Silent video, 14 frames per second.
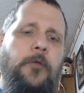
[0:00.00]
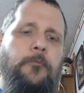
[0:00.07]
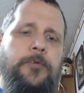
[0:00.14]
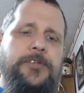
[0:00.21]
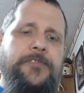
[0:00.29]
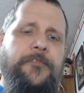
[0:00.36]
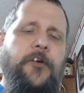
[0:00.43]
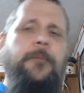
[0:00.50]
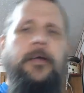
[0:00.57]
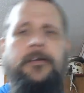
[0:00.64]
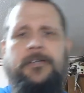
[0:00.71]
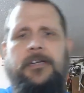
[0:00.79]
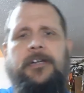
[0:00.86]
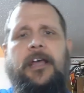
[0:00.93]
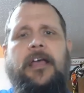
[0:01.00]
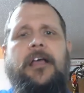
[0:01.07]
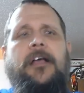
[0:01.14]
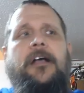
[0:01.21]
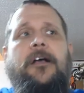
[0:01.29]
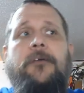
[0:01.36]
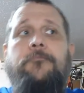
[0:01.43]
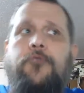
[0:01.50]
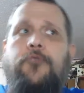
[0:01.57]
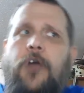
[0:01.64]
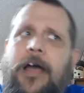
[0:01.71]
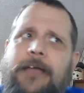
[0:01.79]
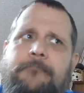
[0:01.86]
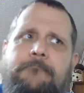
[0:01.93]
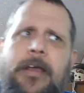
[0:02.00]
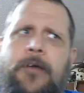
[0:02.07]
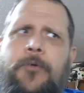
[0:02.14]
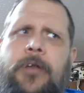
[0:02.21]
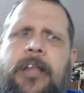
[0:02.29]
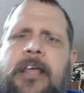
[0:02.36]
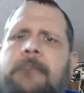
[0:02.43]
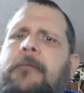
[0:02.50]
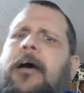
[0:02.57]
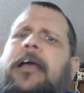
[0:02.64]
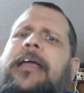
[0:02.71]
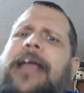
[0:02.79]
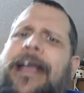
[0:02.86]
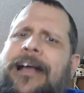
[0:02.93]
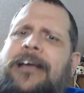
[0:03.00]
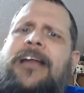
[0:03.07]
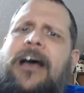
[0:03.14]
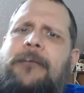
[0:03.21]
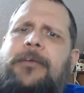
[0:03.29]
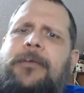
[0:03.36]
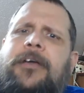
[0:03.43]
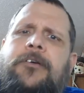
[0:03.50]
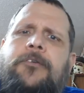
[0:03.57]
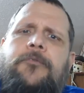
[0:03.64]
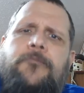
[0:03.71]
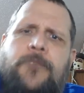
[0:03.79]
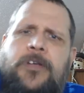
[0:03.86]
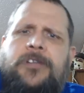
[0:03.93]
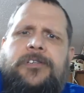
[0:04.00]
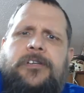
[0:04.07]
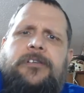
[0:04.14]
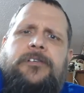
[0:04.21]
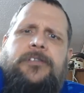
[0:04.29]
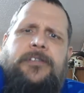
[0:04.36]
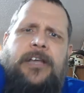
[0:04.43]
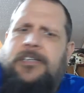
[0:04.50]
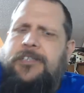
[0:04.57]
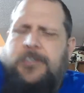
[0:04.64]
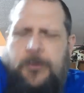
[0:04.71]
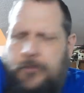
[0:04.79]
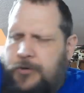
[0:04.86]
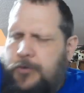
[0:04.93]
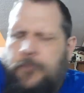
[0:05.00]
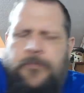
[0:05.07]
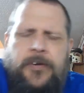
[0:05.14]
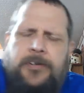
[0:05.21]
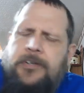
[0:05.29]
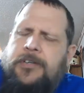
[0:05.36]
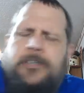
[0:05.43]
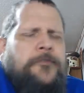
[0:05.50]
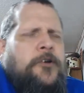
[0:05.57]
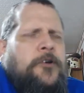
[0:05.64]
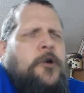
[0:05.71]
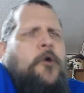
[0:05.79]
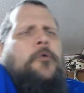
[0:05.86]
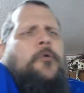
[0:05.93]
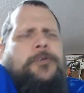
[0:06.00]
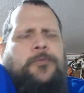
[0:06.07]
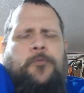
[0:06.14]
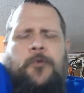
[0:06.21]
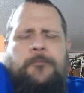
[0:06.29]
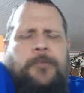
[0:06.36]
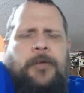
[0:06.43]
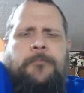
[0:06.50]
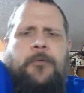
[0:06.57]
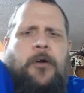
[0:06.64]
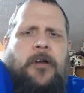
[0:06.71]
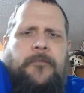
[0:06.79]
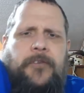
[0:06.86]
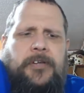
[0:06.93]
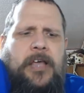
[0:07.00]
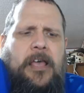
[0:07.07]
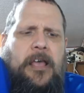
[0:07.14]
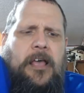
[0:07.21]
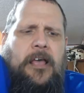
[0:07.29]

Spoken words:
was fomented primarily by economic reasons. Yes, social reasons, of course, were a big part of it.